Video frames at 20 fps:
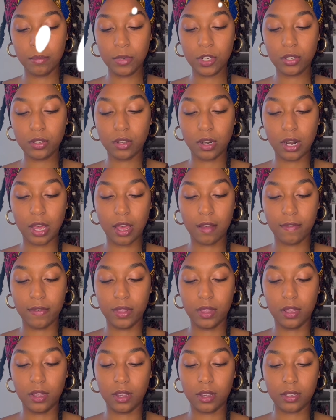just gonna have a
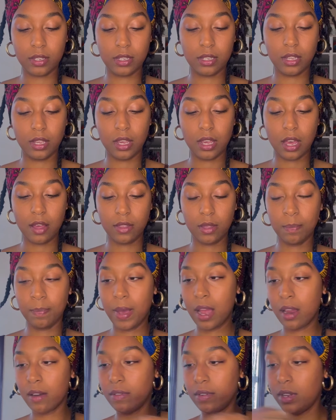look, see how the
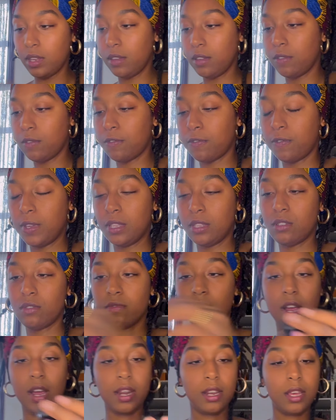battery fits
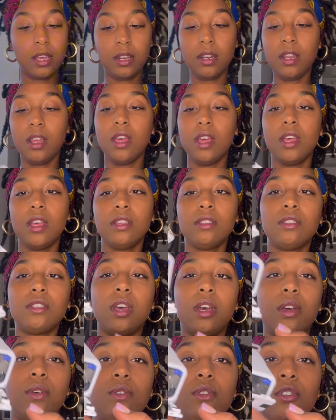right in.
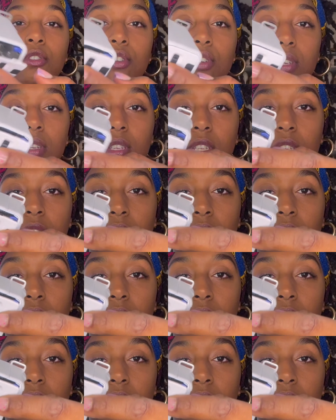So you just